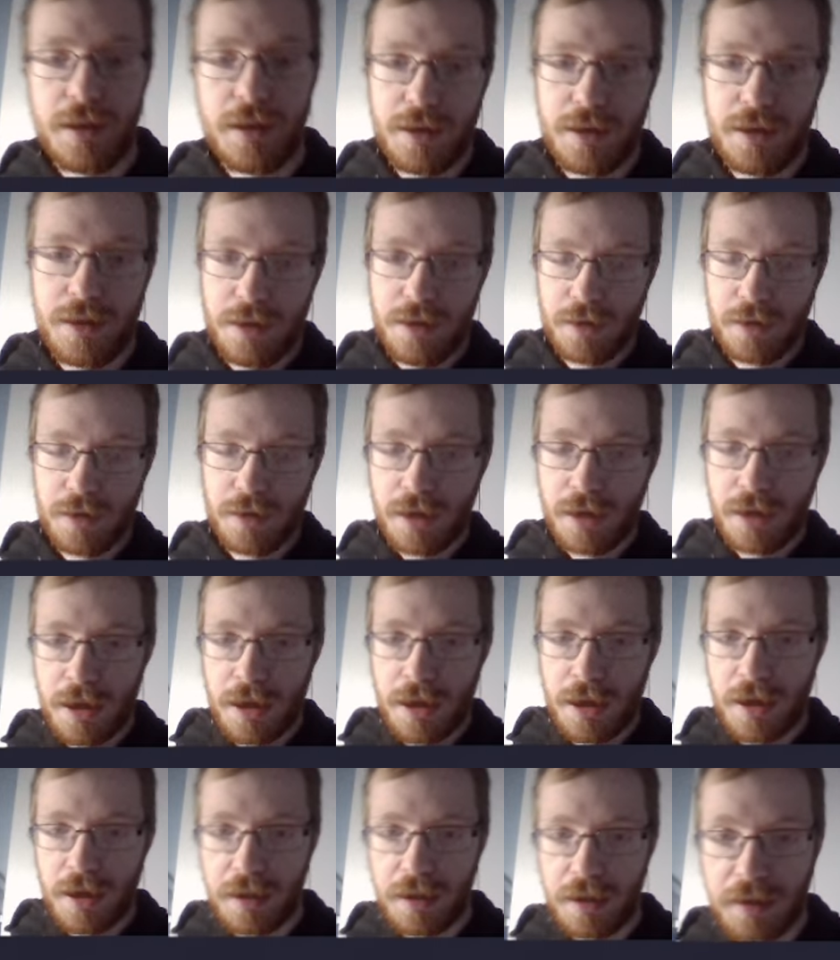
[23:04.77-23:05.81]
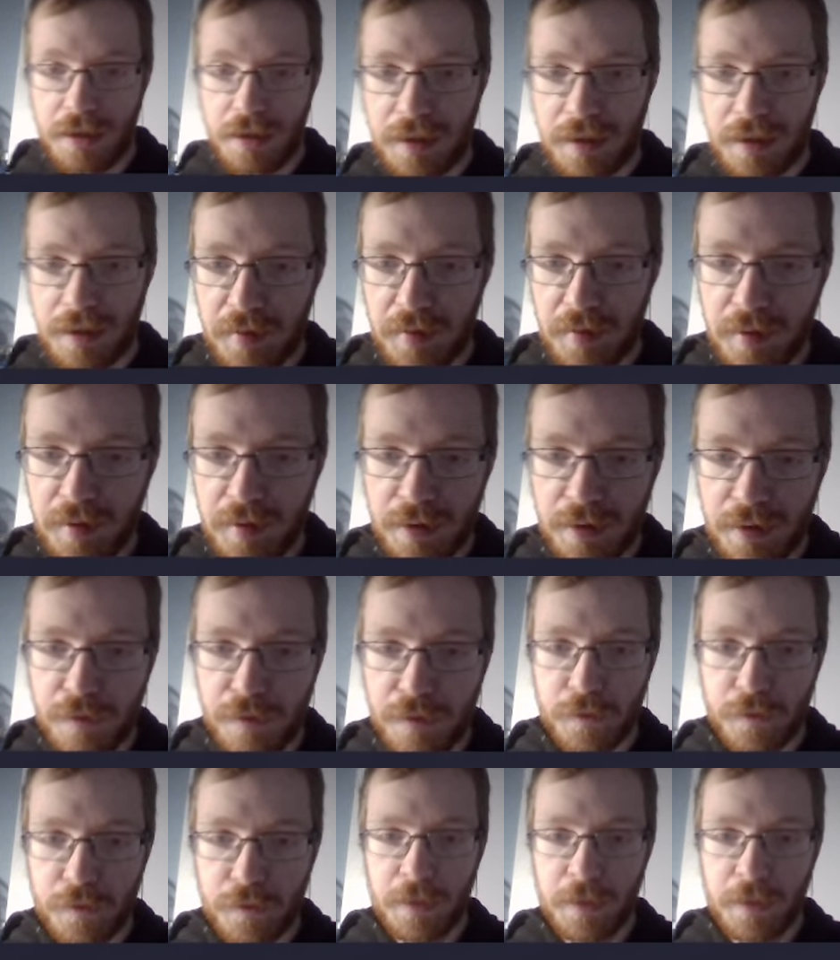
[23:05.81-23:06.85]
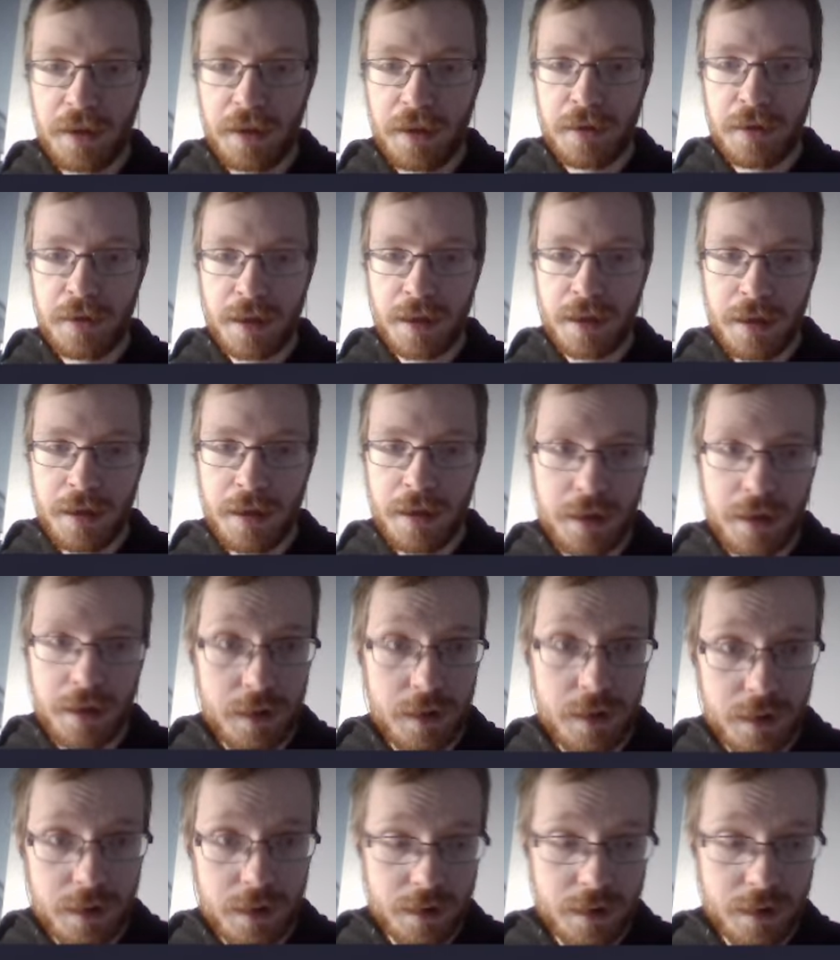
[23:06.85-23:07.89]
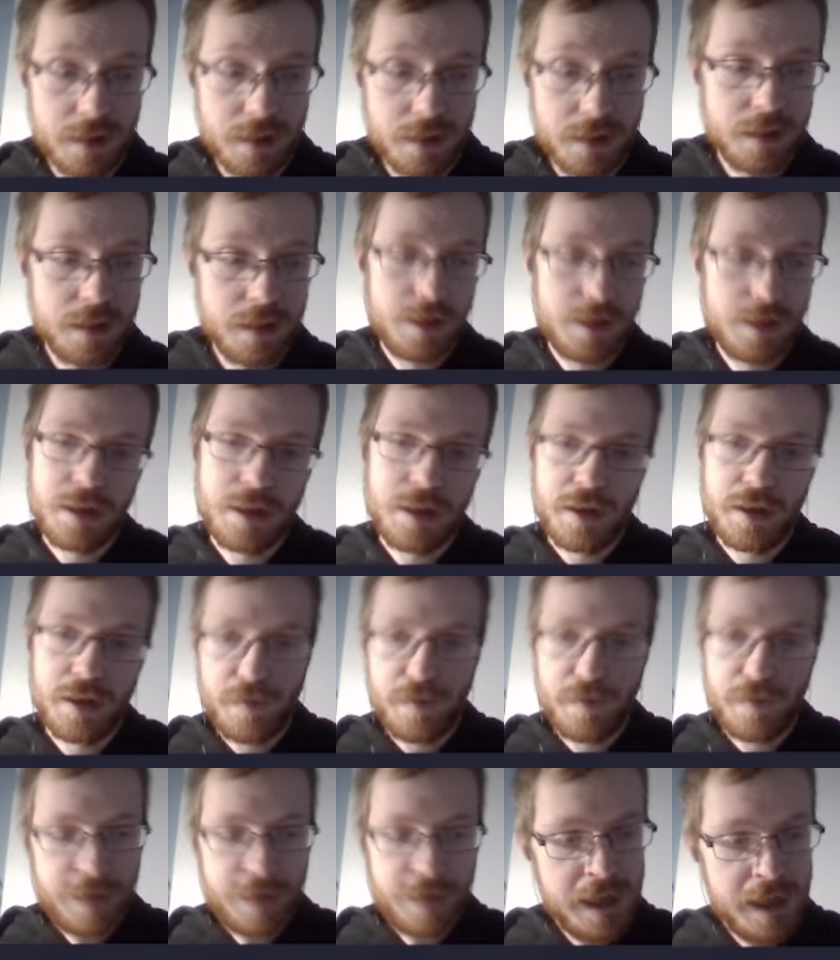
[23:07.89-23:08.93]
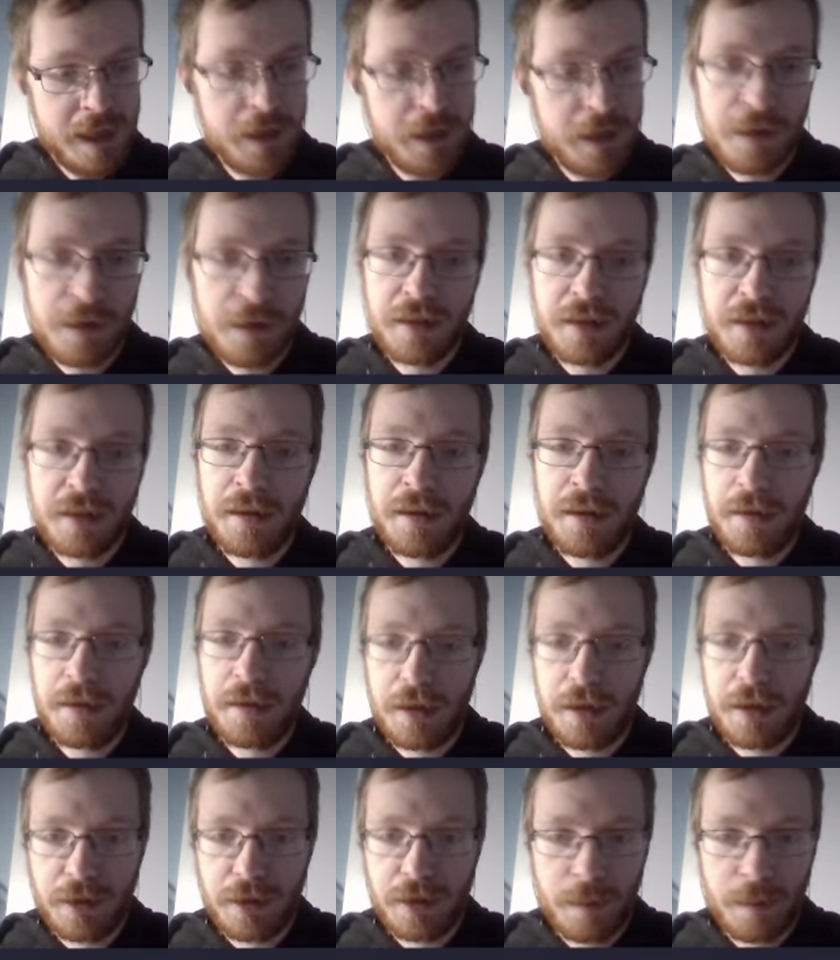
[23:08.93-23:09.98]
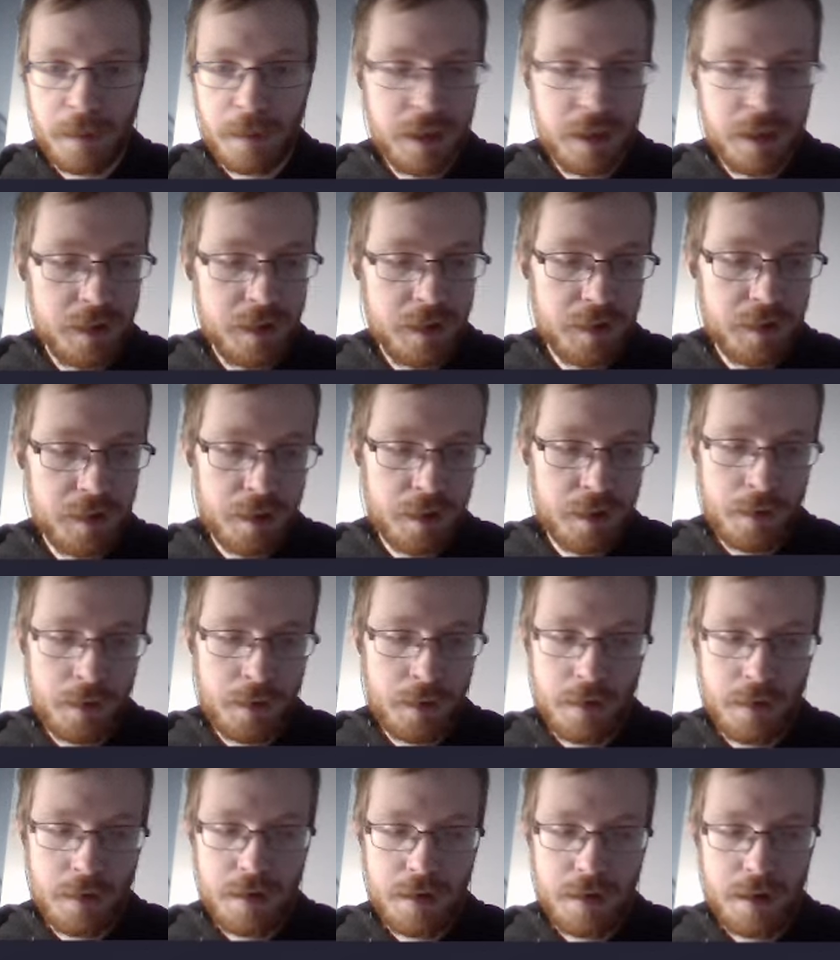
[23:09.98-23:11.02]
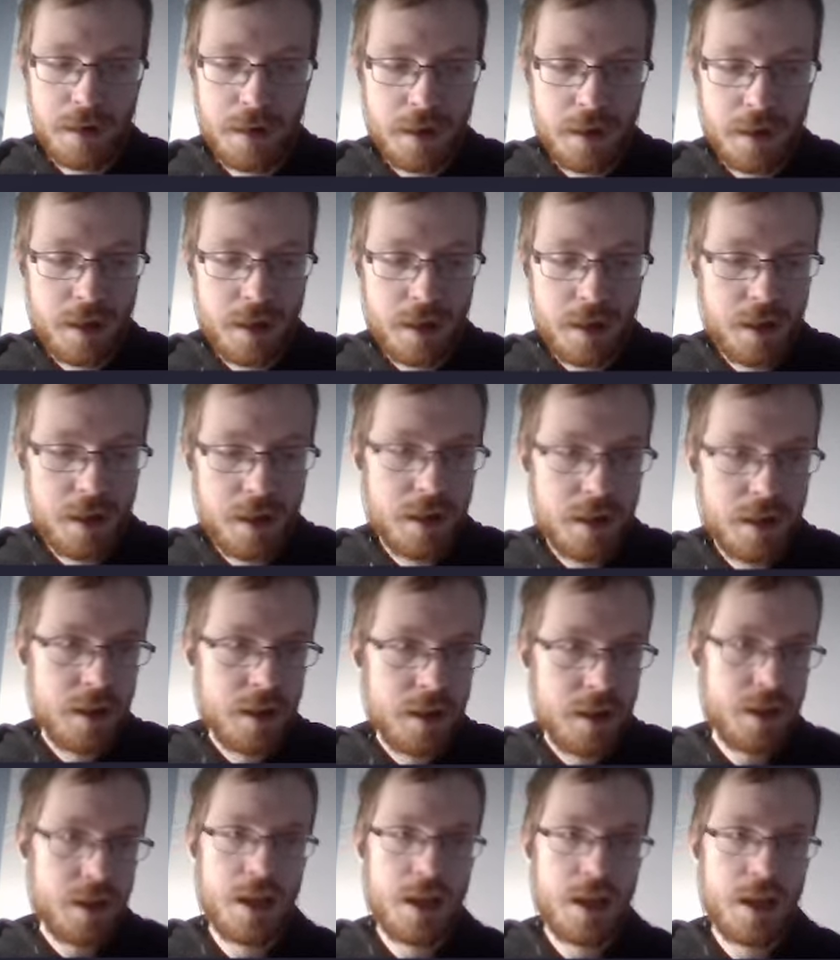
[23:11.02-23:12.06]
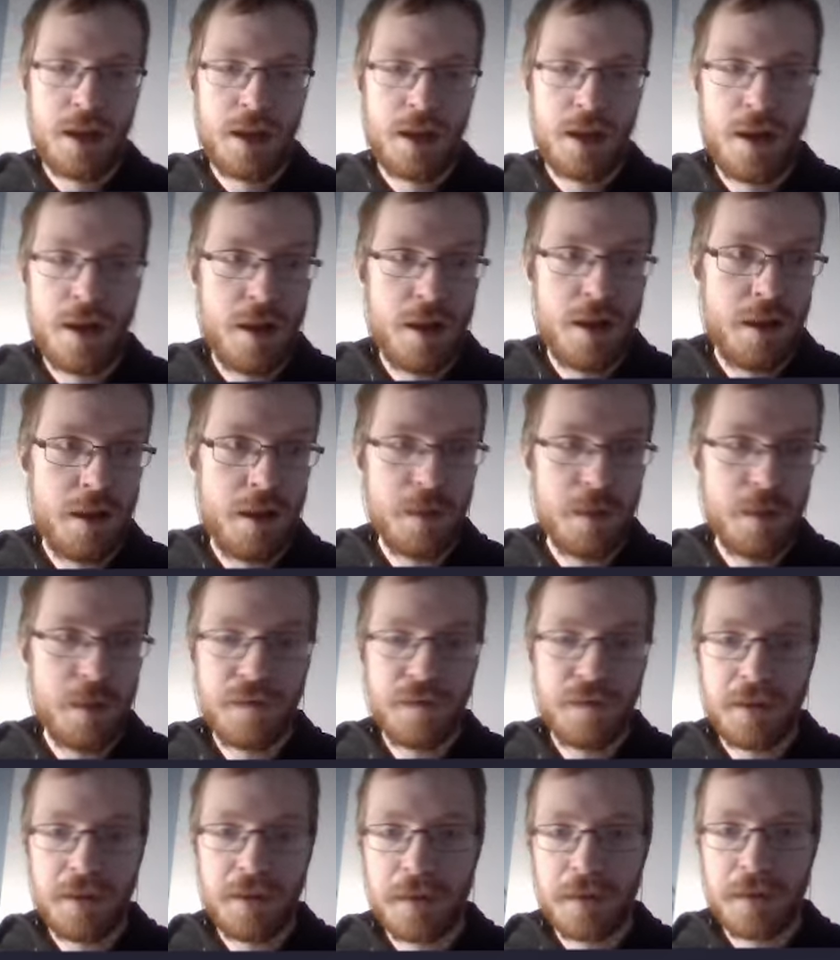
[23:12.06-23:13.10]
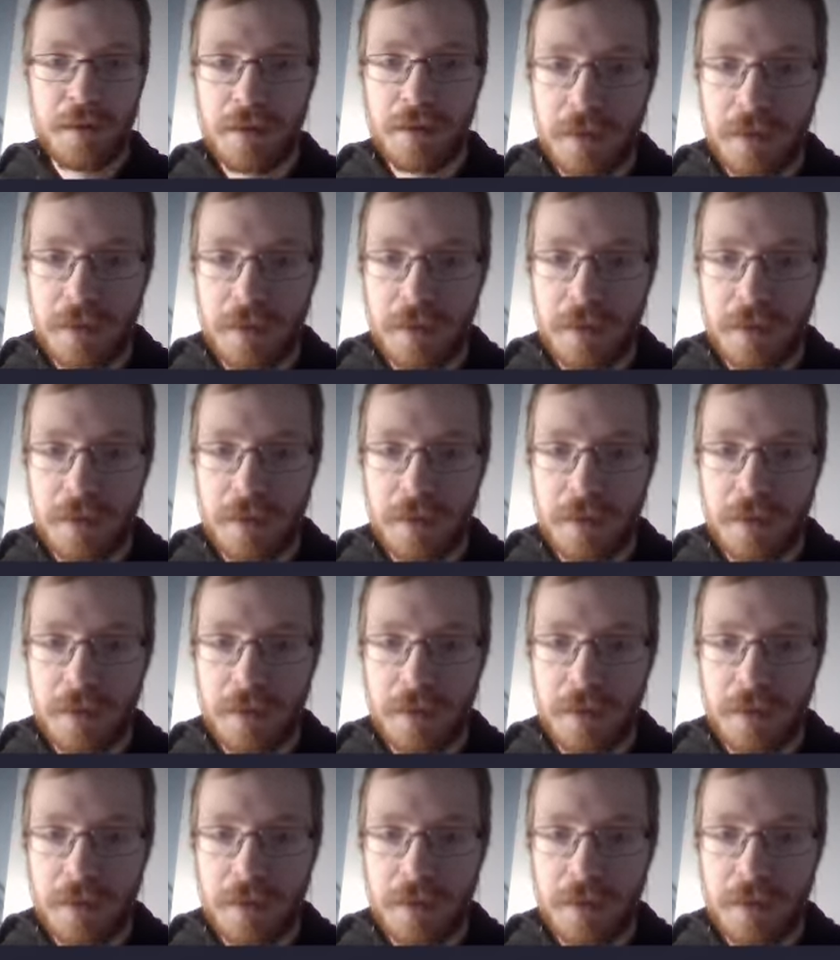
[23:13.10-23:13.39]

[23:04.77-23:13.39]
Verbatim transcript: Okay, Dancing Star from the UK. Very low rated champion, so uh, hopefully we can